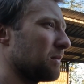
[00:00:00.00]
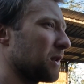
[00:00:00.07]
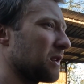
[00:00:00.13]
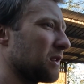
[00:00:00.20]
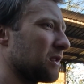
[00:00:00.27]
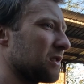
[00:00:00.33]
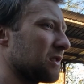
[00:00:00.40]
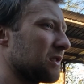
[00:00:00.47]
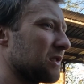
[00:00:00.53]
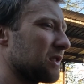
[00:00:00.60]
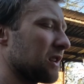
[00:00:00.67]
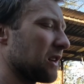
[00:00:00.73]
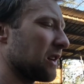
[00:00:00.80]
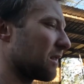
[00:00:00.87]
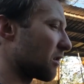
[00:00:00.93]

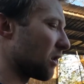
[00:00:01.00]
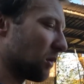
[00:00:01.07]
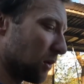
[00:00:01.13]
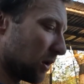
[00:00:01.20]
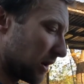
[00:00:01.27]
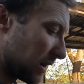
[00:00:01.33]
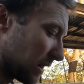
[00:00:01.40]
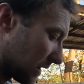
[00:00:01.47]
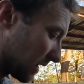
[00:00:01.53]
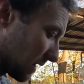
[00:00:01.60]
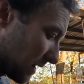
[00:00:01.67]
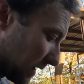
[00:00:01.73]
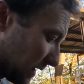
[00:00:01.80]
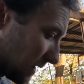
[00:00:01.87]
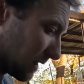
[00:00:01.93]
because I've got one in
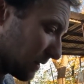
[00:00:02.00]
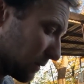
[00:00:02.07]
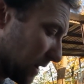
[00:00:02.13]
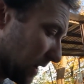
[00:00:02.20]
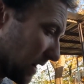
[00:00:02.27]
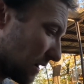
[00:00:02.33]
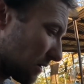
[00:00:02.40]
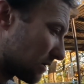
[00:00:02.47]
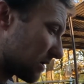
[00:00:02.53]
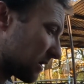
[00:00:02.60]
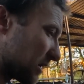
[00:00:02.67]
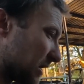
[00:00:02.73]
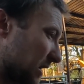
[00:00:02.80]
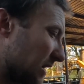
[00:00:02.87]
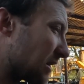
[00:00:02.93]
that warehouse
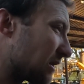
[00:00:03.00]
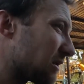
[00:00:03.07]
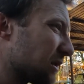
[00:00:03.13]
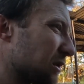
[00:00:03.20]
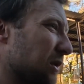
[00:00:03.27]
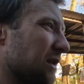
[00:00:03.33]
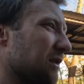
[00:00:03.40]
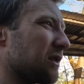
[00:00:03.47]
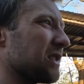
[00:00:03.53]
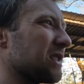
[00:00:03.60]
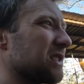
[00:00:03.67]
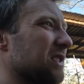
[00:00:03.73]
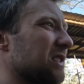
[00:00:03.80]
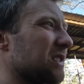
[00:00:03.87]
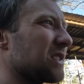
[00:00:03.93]
that I don't know whether
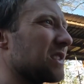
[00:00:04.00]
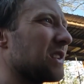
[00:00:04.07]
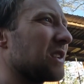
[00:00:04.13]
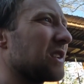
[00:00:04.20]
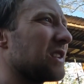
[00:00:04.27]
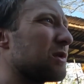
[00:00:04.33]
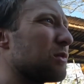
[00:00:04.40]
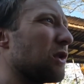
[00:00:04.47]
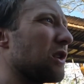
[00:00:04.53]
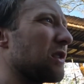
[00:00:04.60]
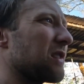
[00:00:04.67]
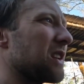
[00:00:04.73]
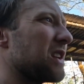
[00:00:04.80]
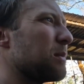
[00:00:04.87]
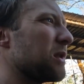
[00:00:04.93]
is
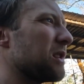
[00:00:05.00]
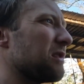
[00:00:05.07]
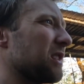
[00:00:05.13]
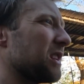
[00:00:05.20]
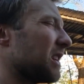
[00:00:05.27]
worth keeping,